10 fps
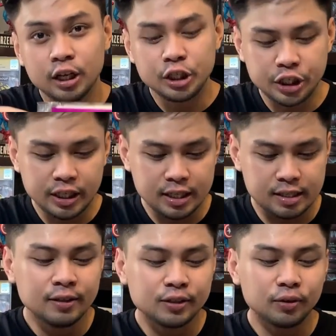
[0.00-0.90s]

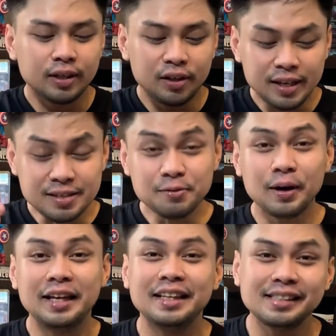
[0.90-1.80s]
cheese. So the reason
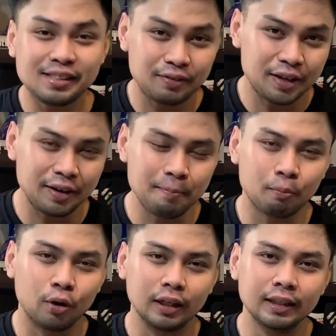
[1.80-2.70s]
why this is very
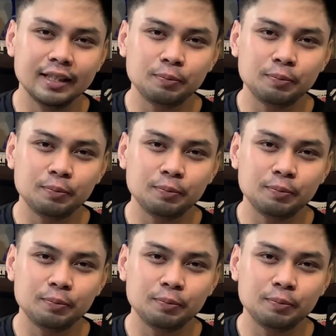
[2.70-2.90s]
important is